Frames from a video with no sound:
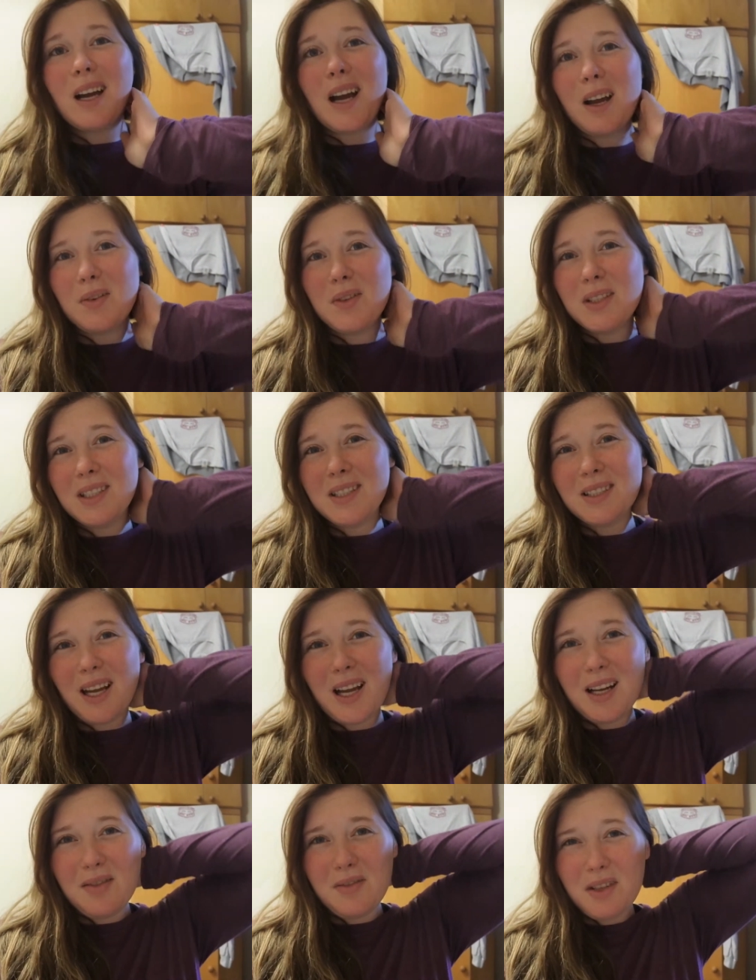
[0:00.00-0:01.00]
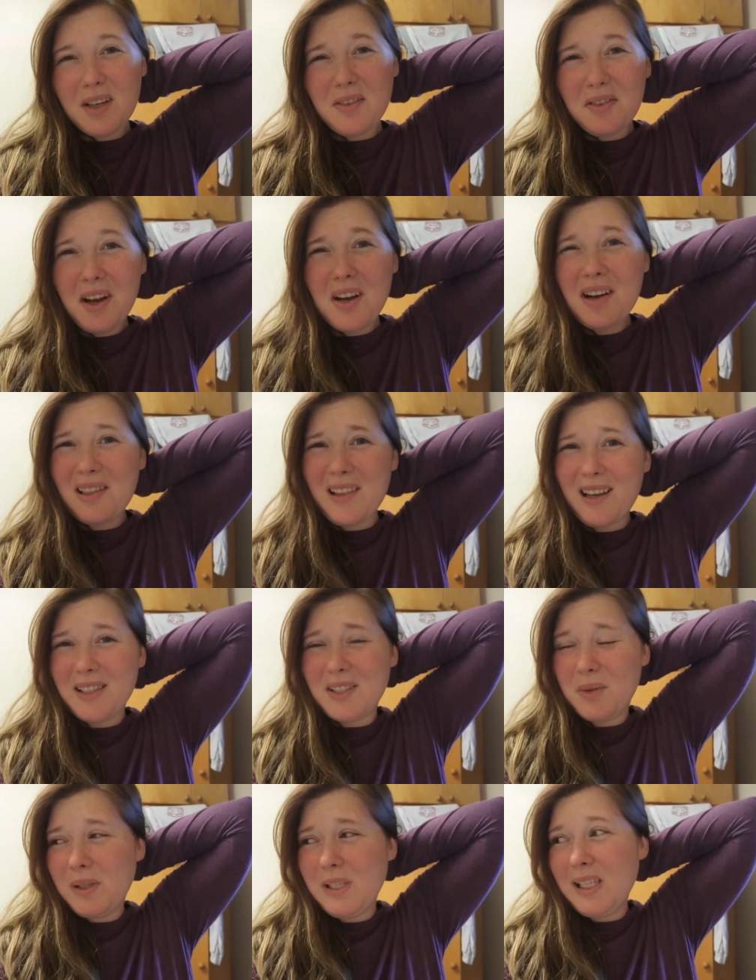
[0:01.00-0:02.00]
I was just kind of in a funk
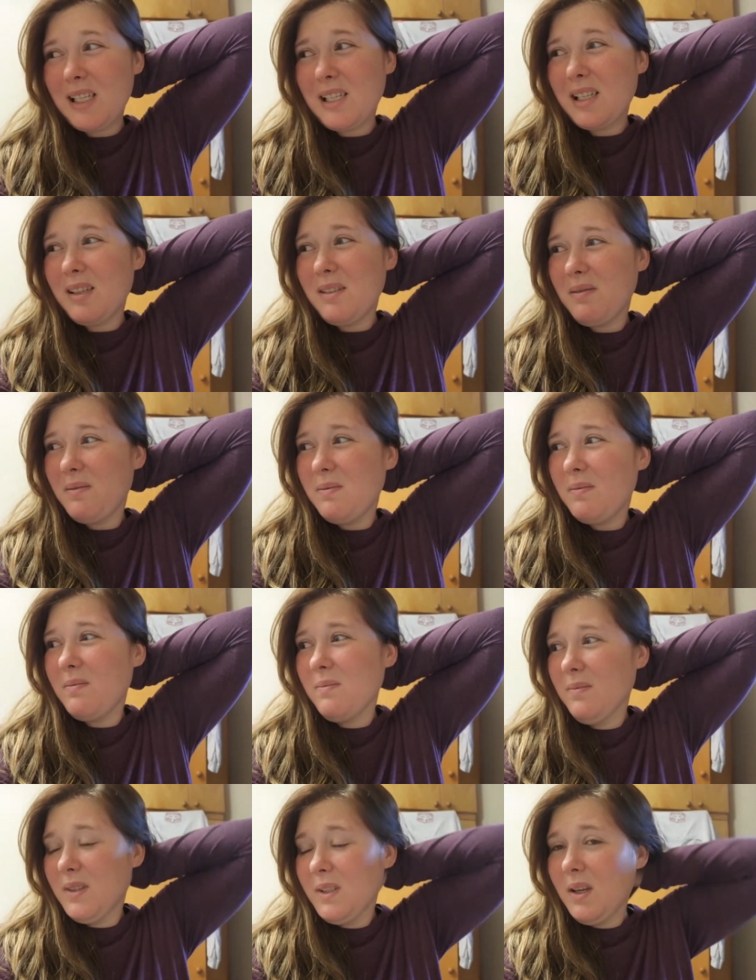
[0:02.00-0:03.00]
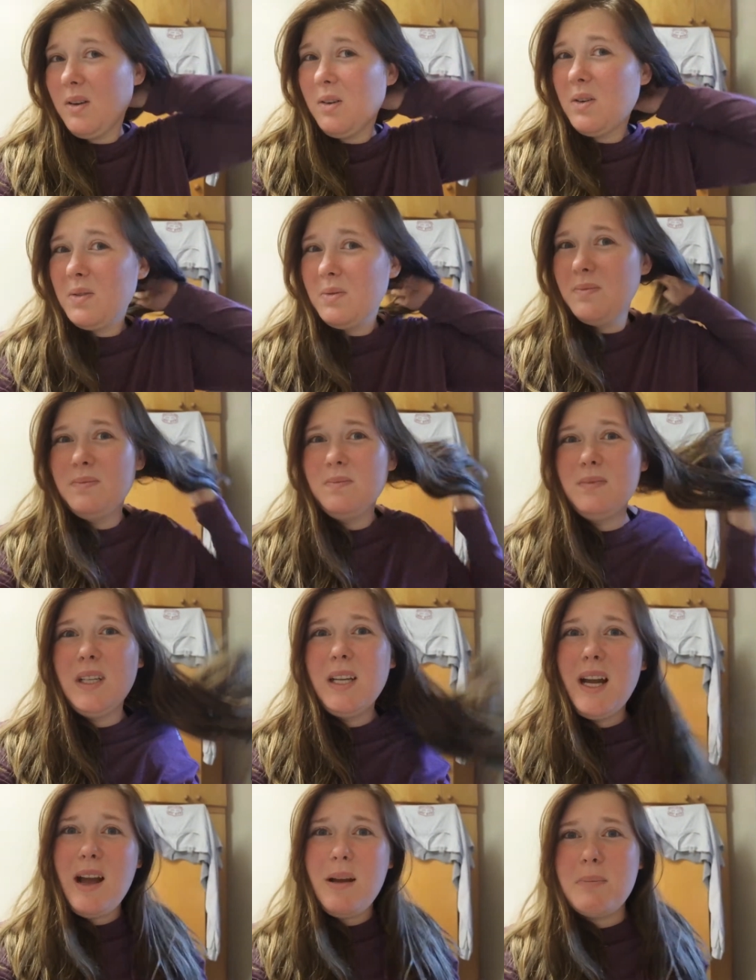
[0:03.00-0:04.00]
last week. So
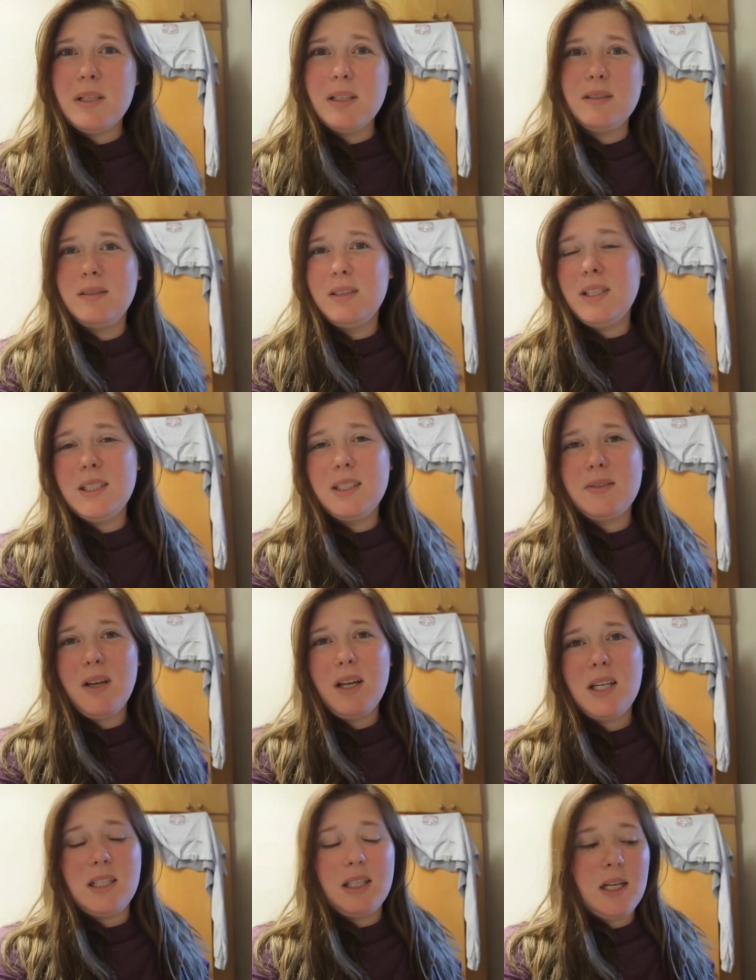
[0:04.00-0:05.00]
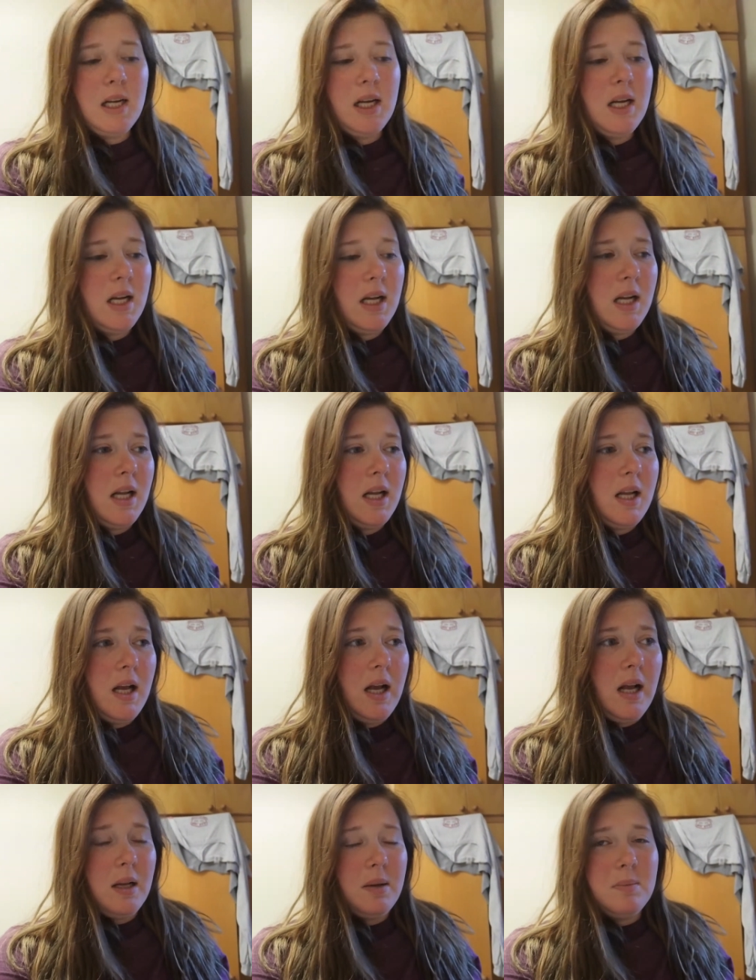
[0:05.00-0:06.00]
it happens. It's fine.
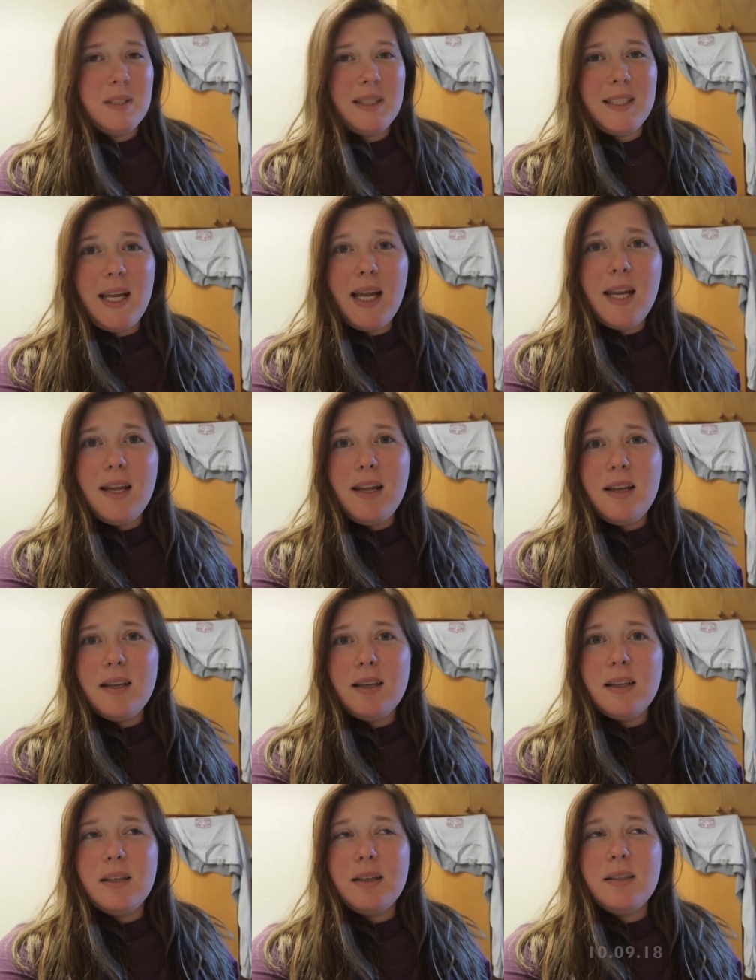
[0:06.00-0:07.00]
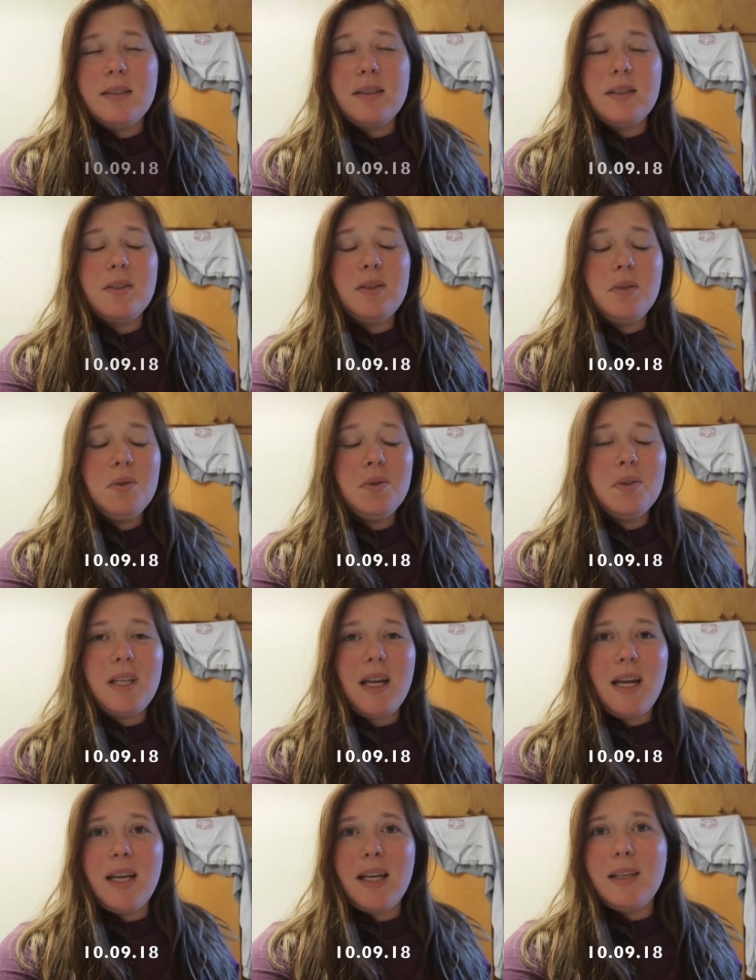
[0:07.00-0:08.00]
Um, today is
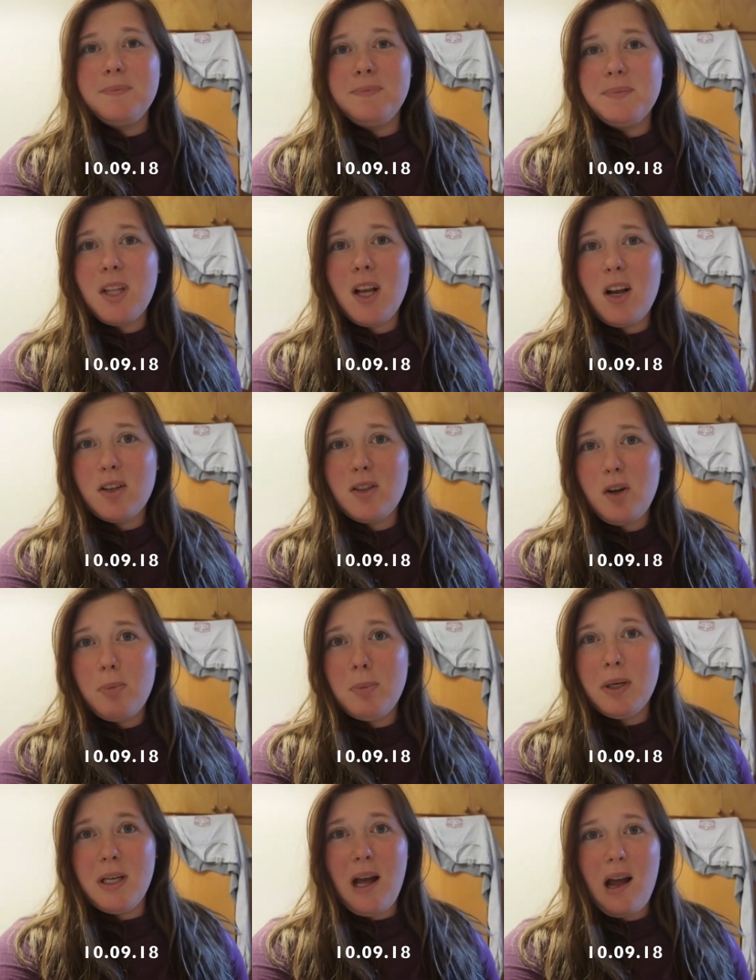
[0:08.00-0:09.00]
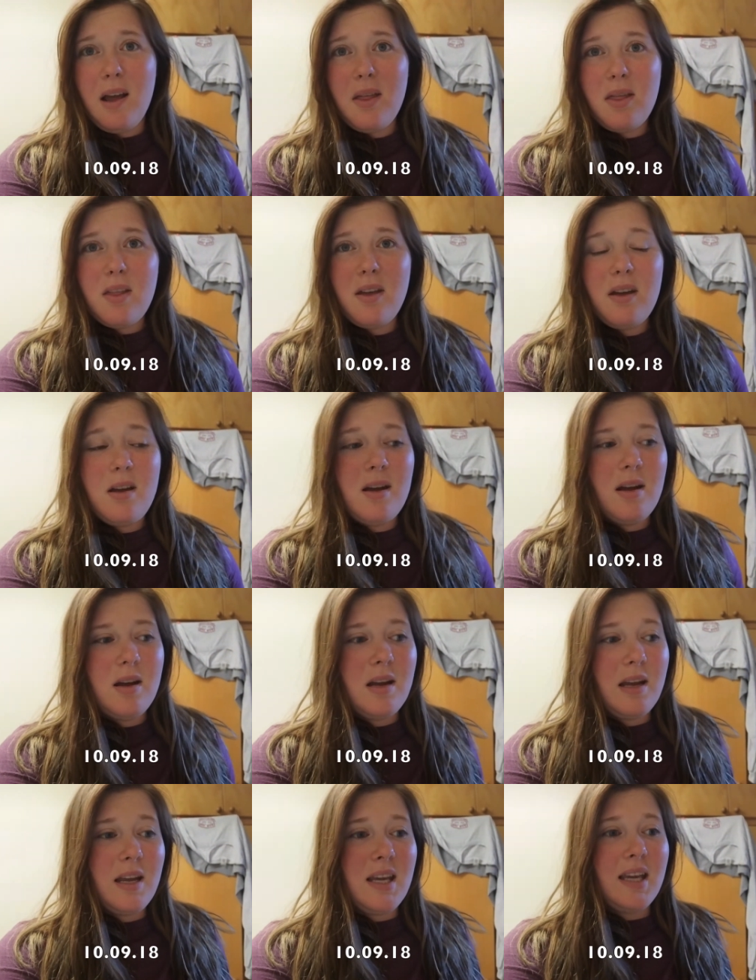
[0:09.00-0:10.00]
Tuesday, October 9th,
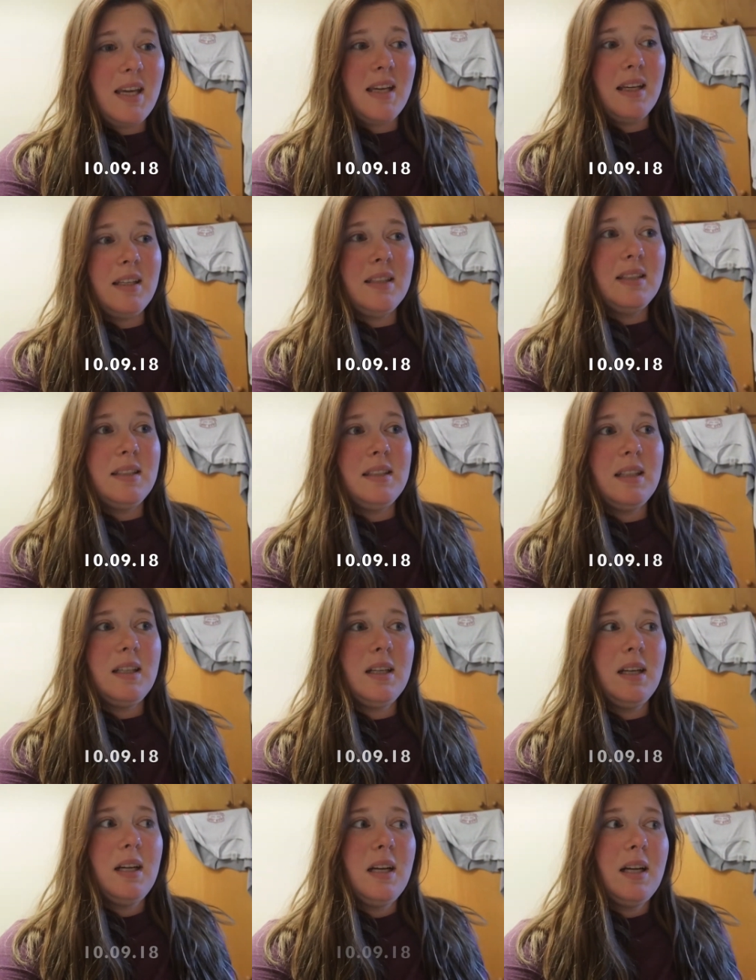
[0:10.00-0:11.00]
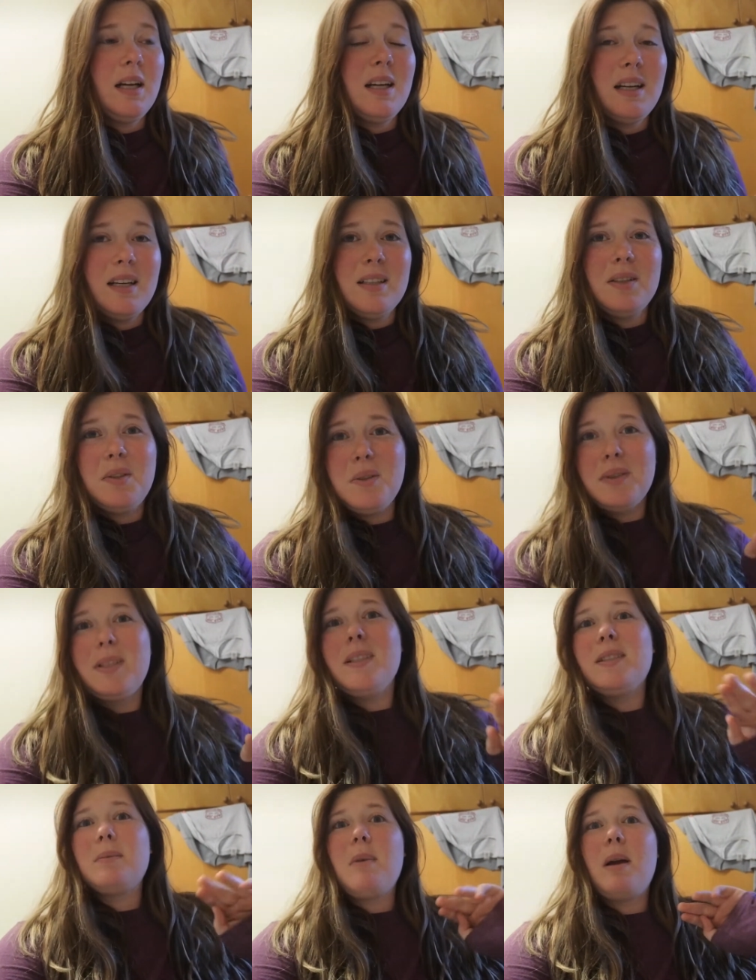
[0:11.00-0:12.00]
and
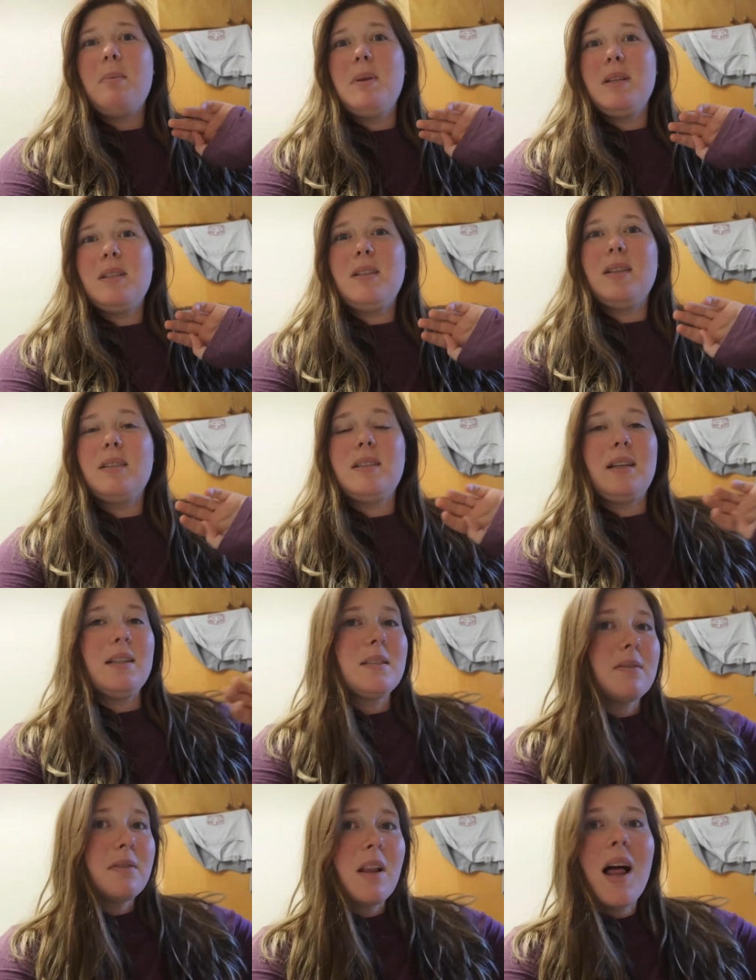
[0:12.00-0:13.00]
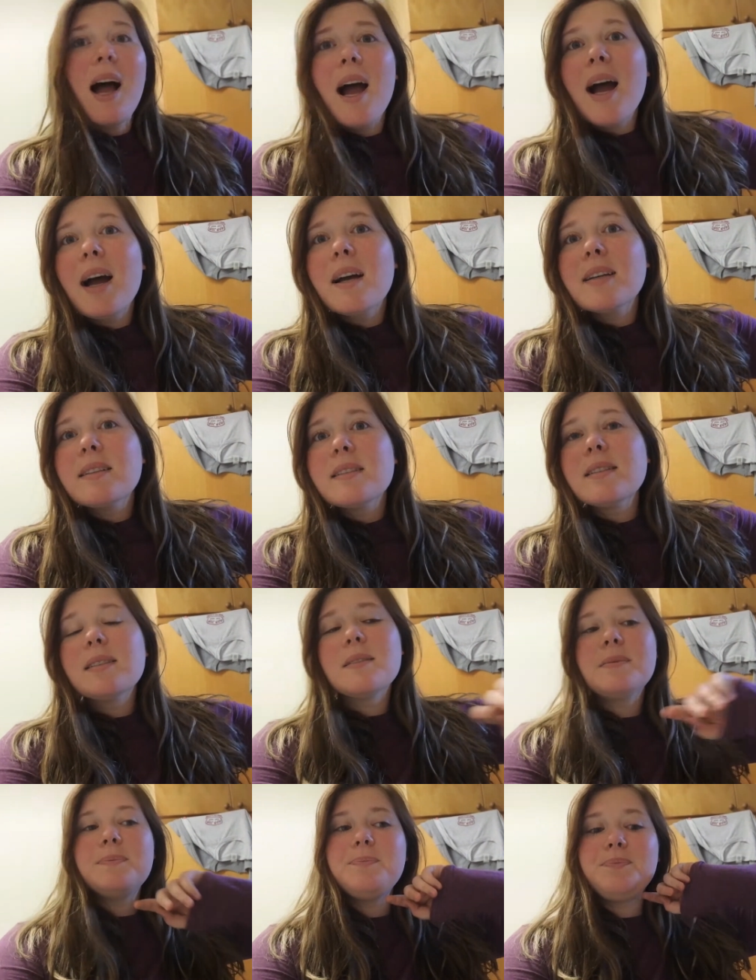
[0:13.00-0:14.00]
Tuesdays are my busiest days of class.